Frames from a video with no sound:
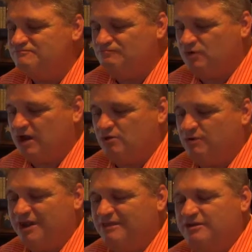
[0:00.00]
Lord, I don't
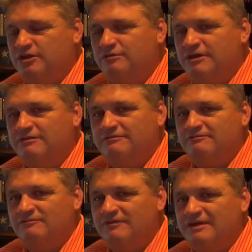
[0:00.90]
want anything to do with
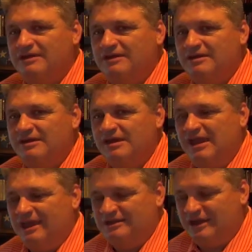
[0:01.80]

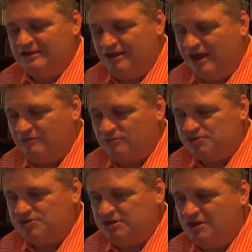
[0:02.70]
you. And God will
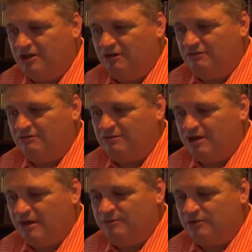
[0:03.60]
still
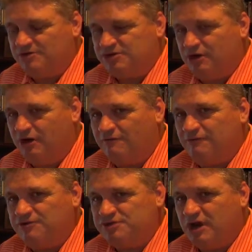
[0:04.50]
come to us and
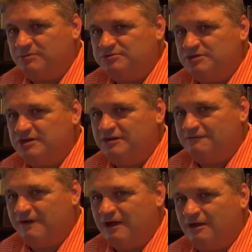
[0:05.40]
offer us an opportunity to
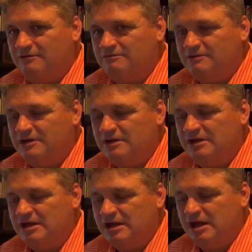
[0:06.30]
follow.
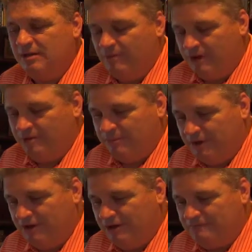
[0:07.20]
But
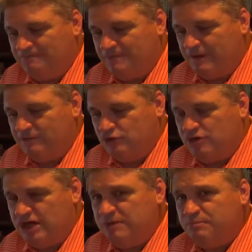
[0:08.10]
look, you
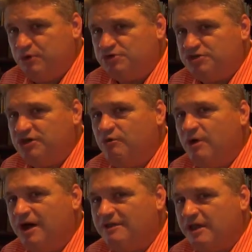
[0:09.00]
keep pushing
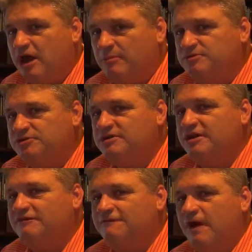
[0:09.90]
away that
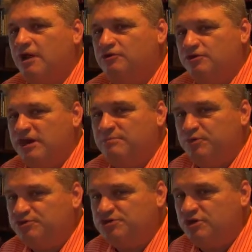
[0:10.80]
opportunity to follow. You keep
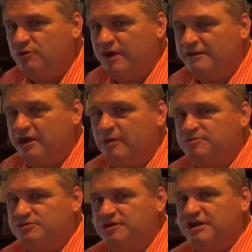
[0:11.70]
pushing away that
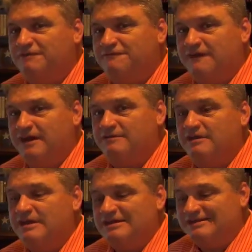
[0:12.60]
opportunity to faith,
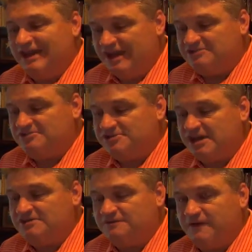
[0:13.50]
to
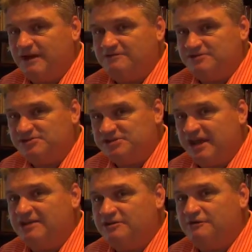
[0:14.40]
exercise faith, to
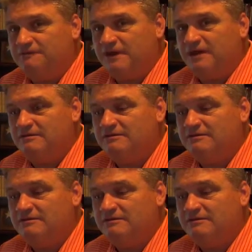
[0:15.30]
stand in your faith.